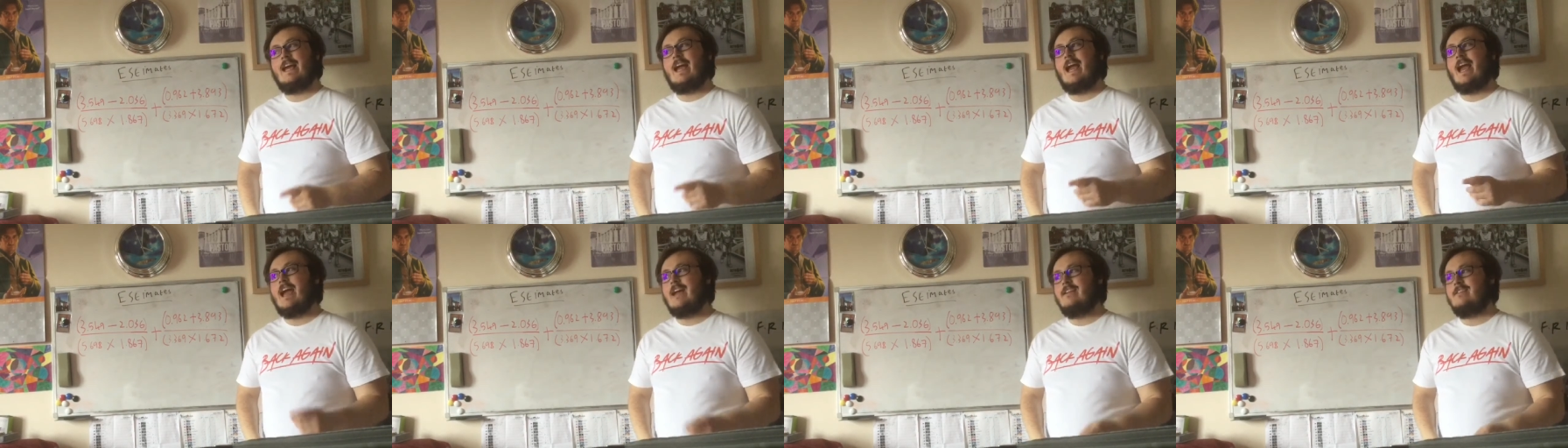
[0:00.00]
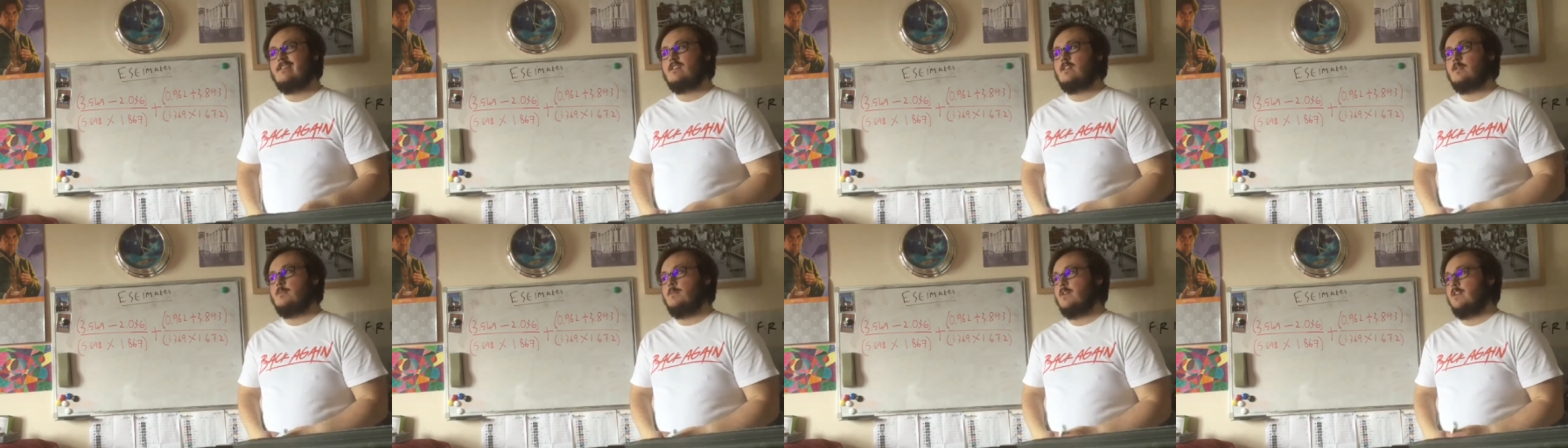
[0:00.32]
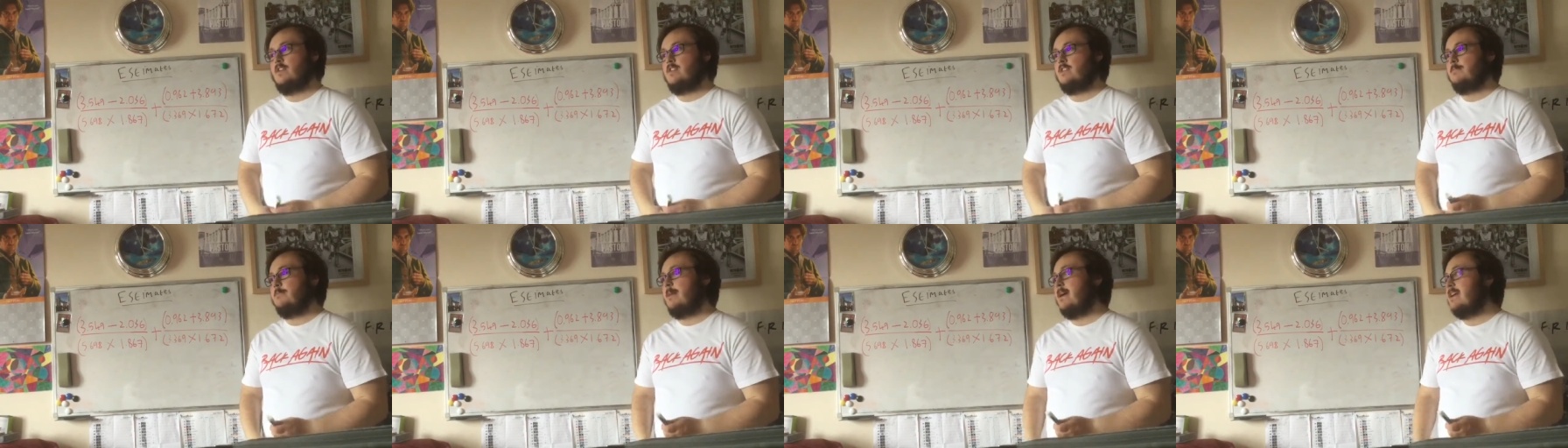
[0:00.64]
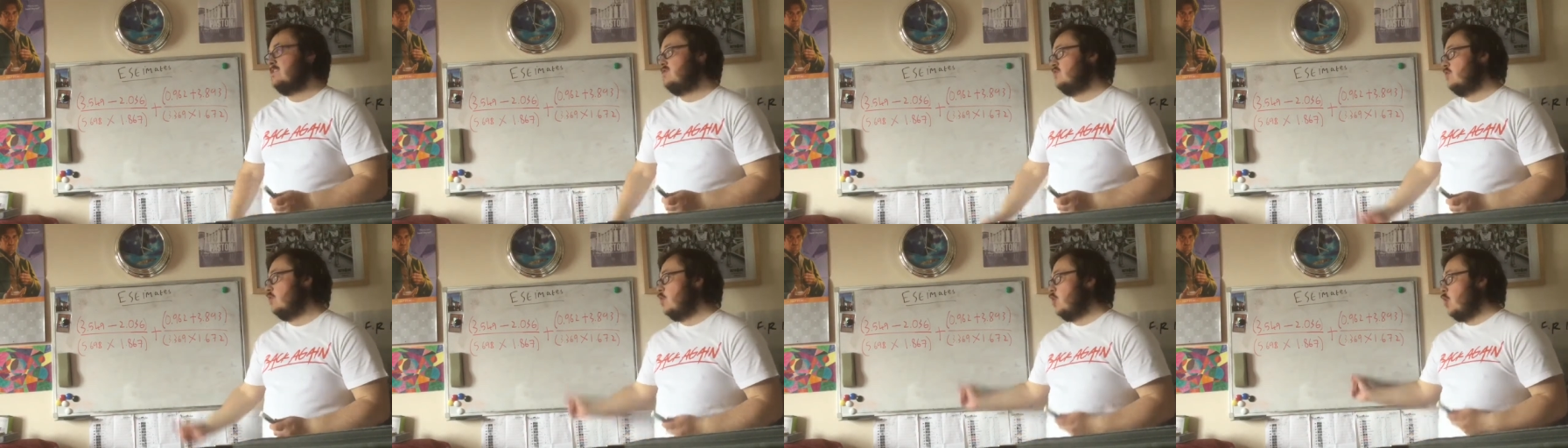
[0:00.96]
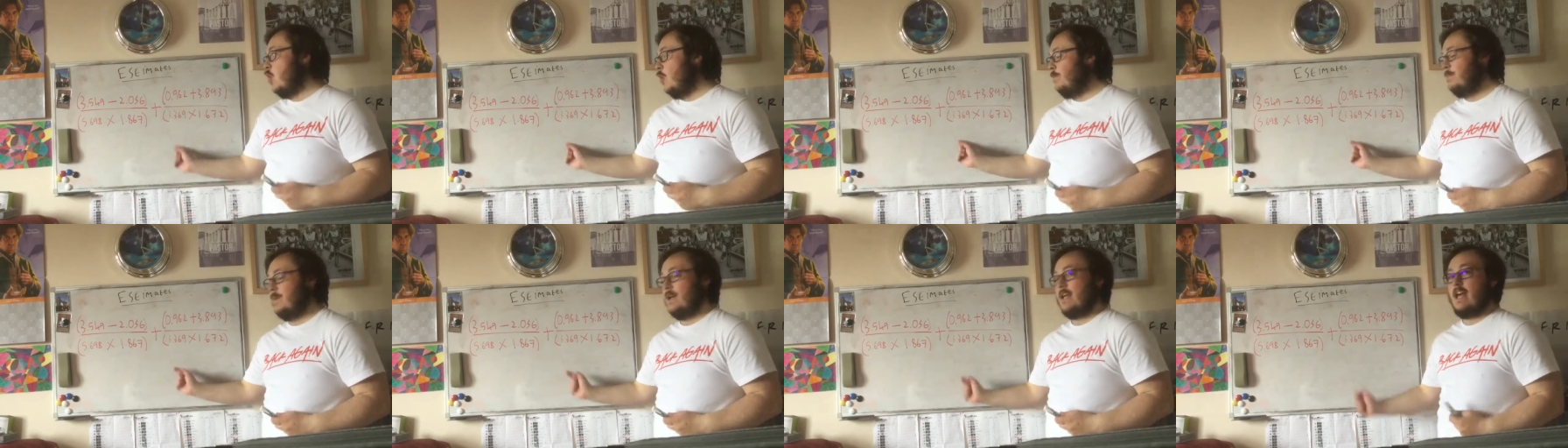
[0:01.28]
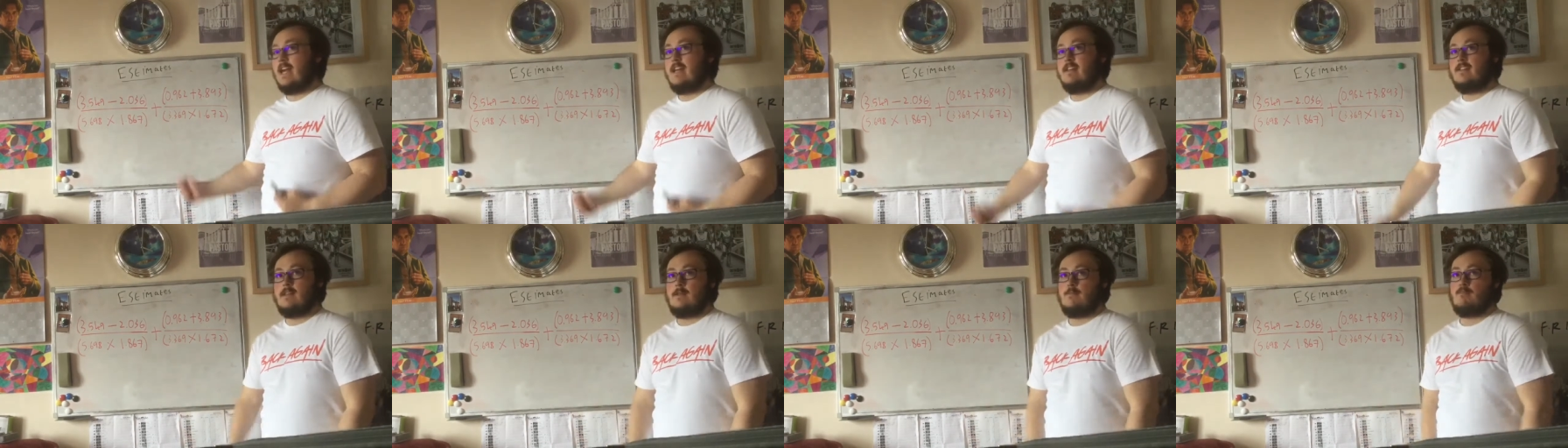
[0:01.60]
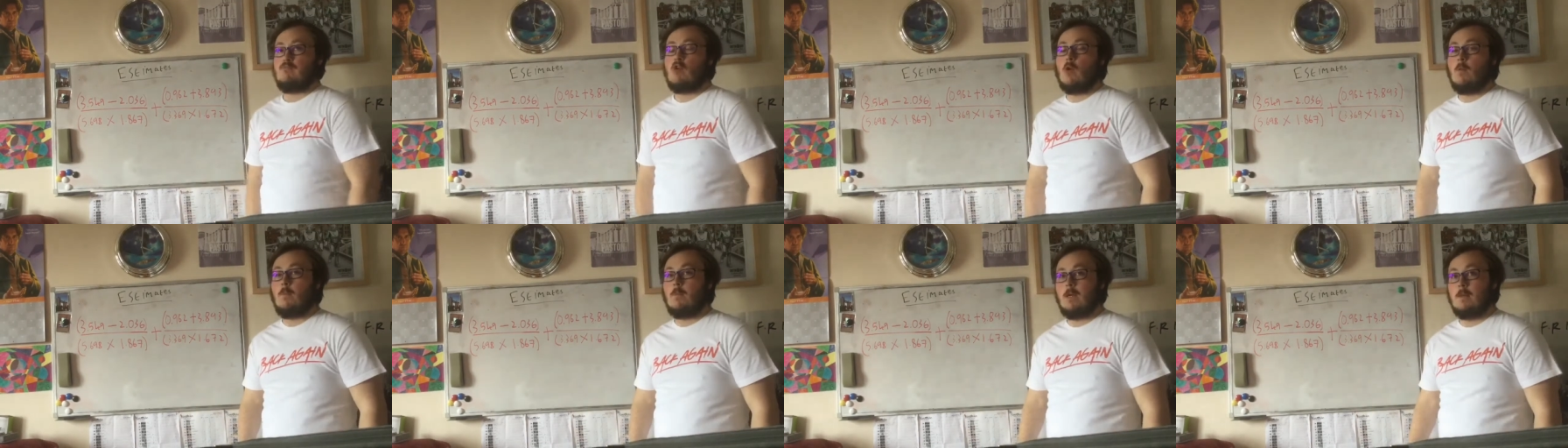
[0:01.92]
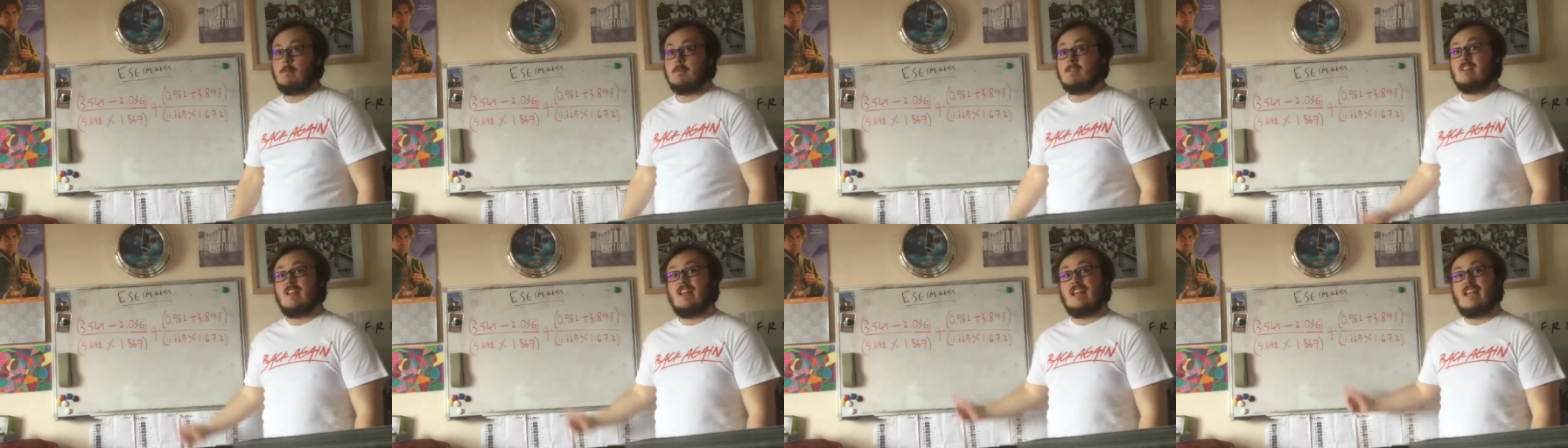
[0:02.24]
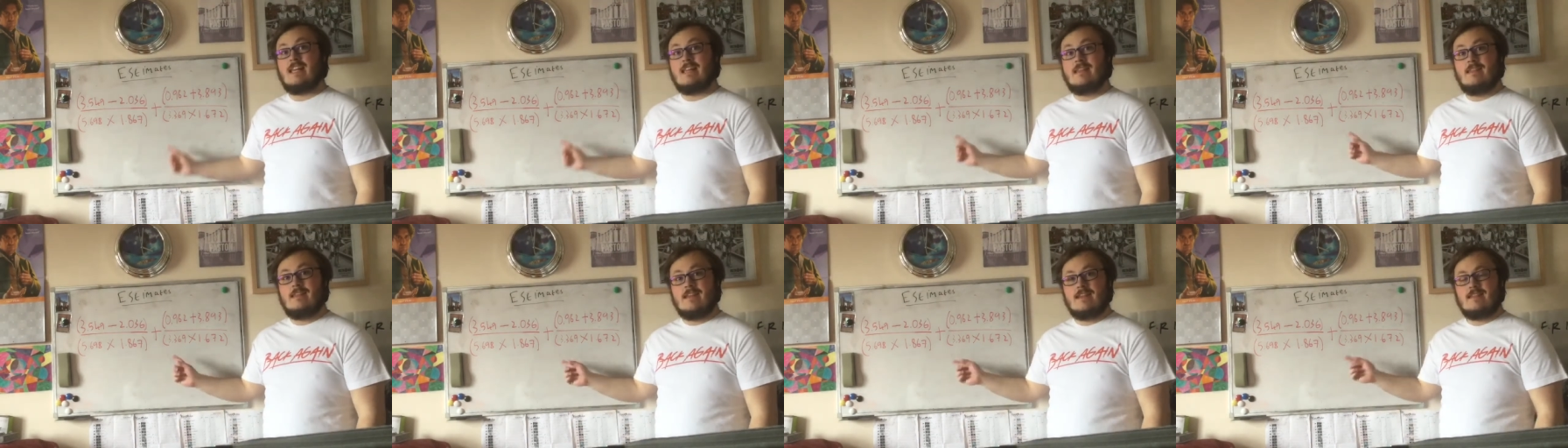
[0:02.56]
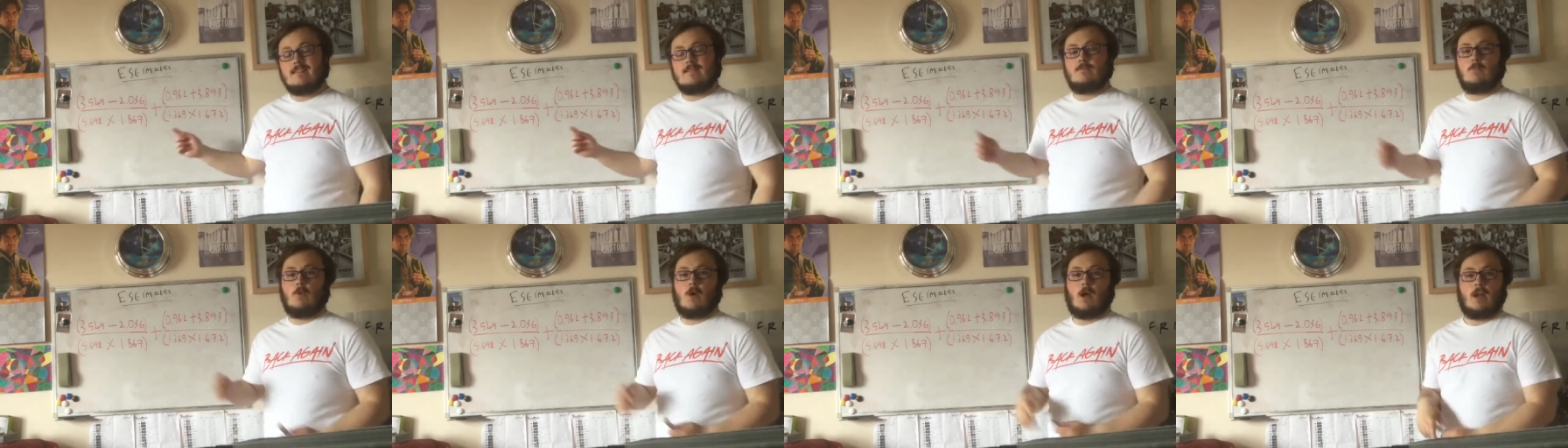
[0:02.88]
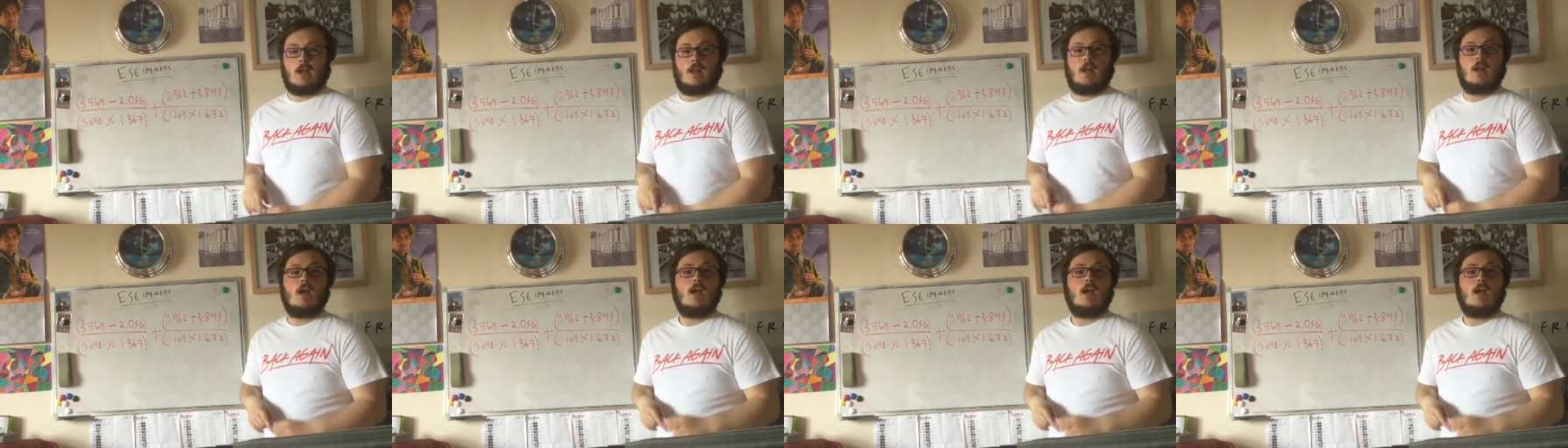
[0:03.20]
estimates based on complicated problems like this one,